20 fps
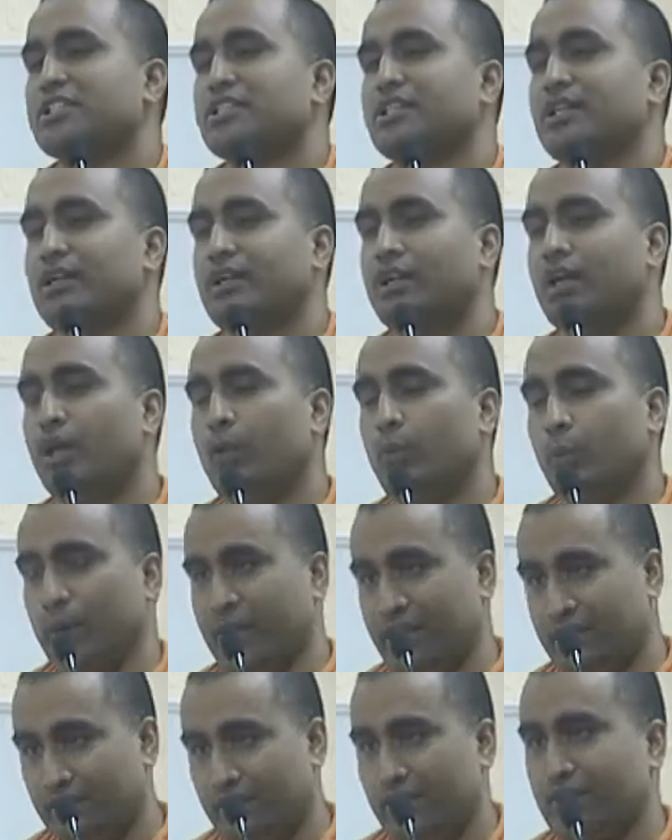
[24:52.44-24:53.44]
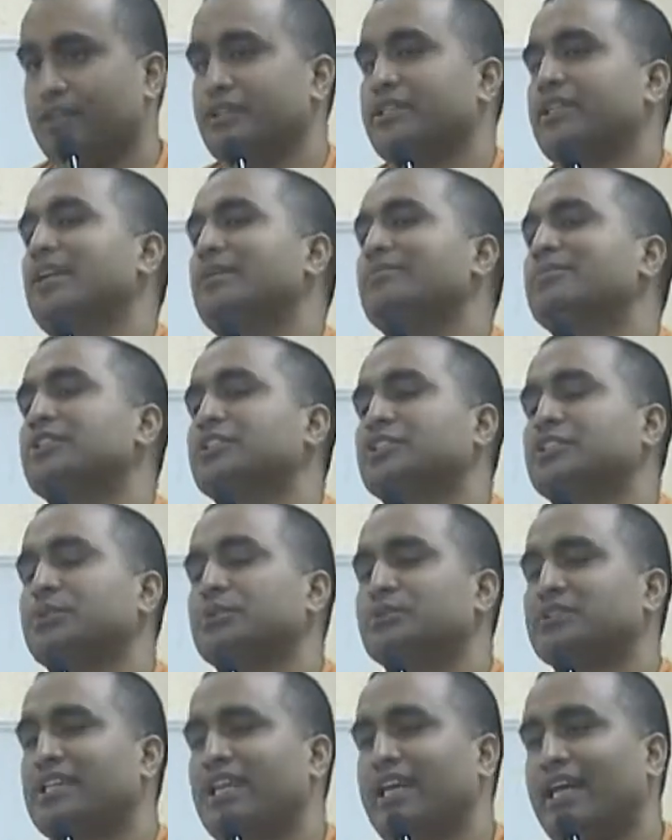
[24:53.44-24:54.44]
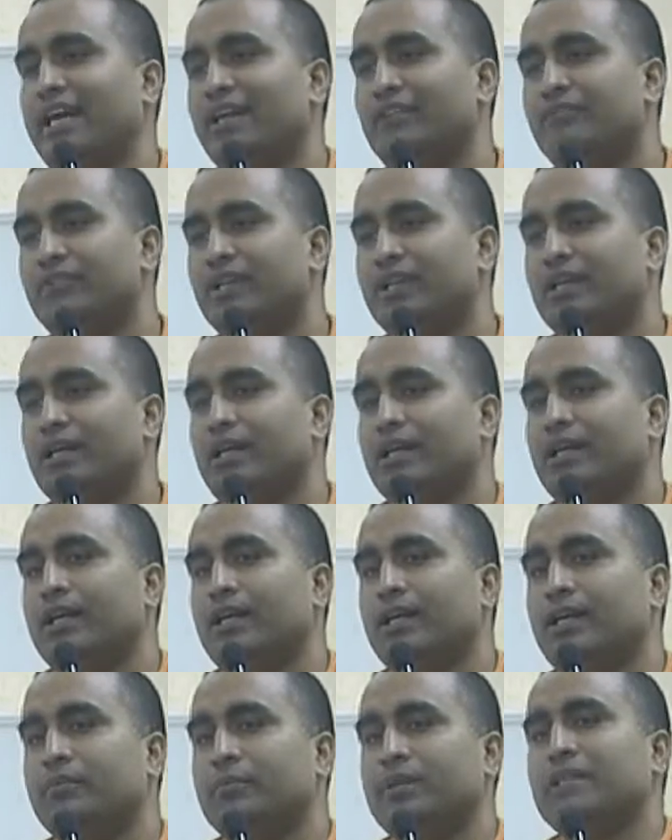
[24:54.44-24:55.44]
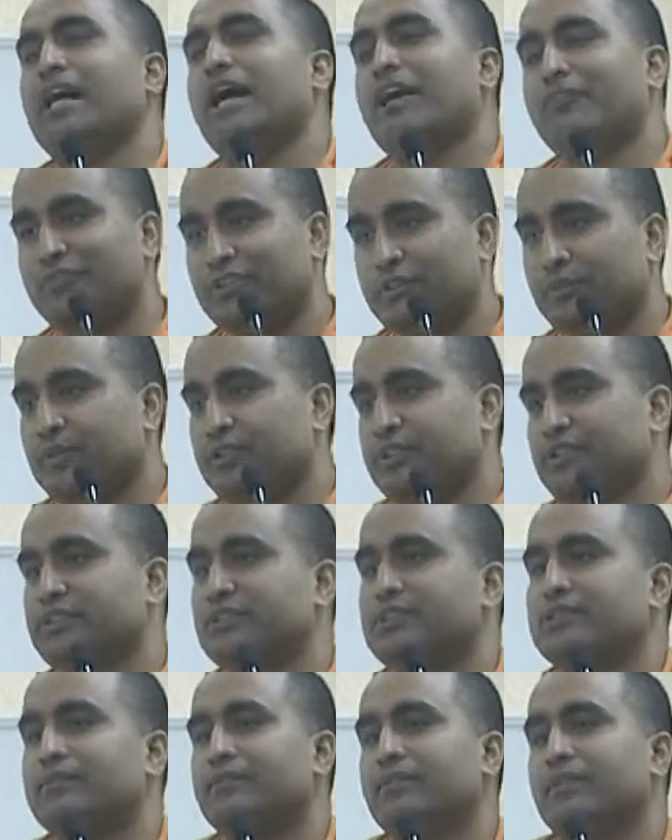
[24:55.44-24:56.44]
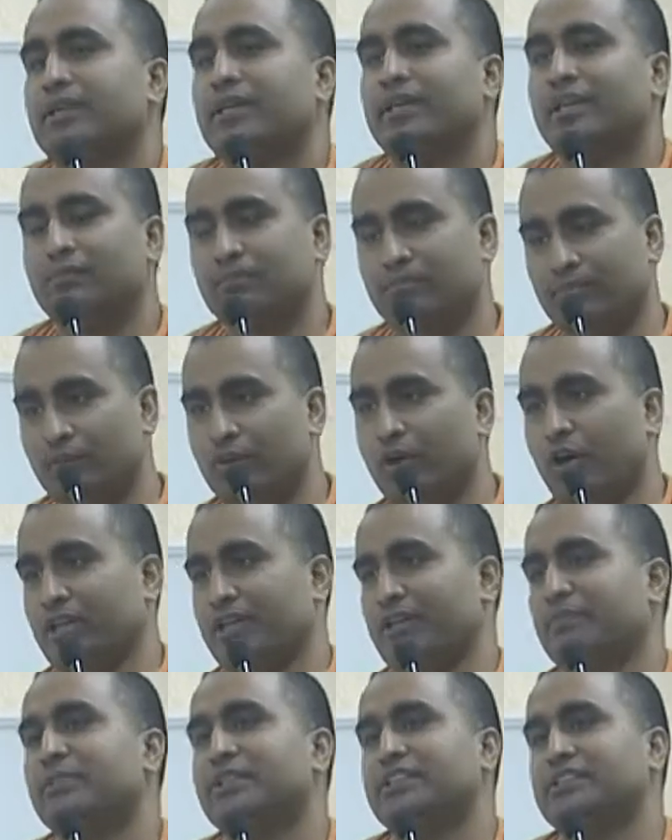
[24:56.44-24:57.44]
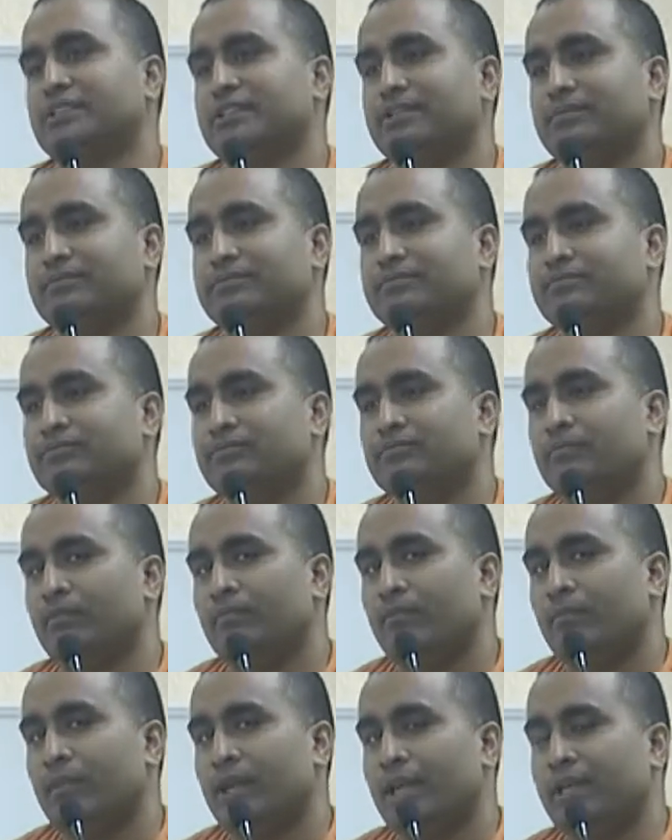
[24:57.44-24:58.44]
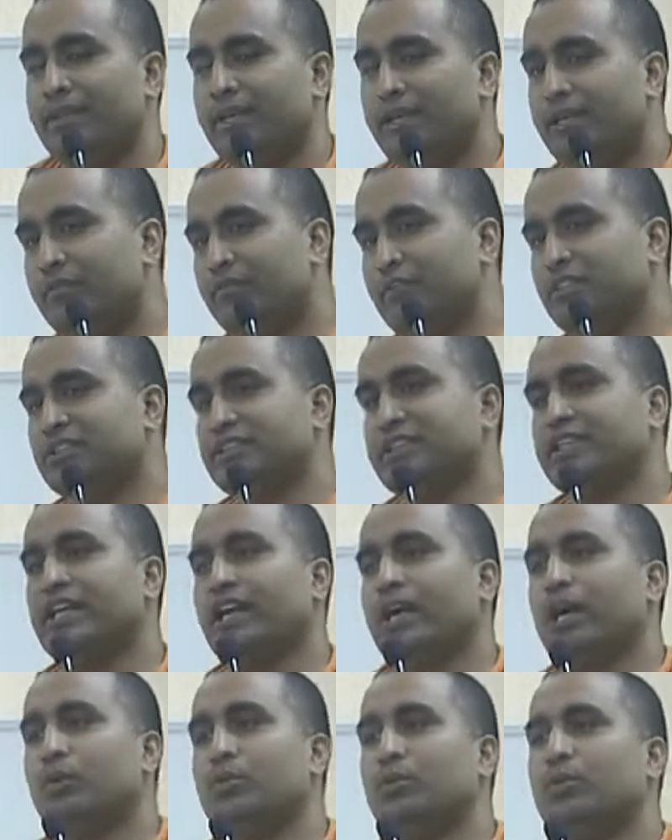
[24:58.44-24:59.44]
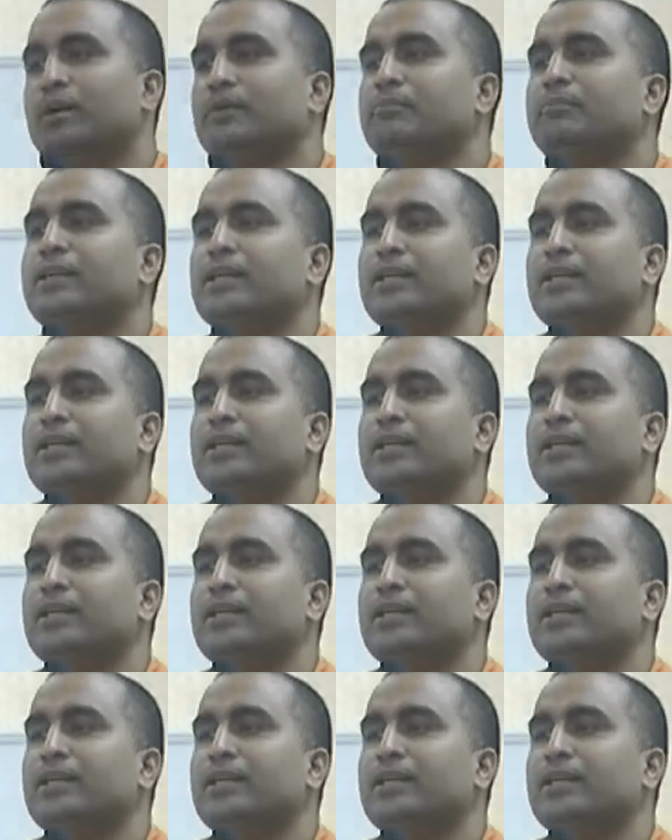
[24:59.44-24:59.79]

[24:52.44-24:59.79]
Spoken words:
when Sri Ramakrishna was alive, but afterwards he got a picture. And there we see how a bird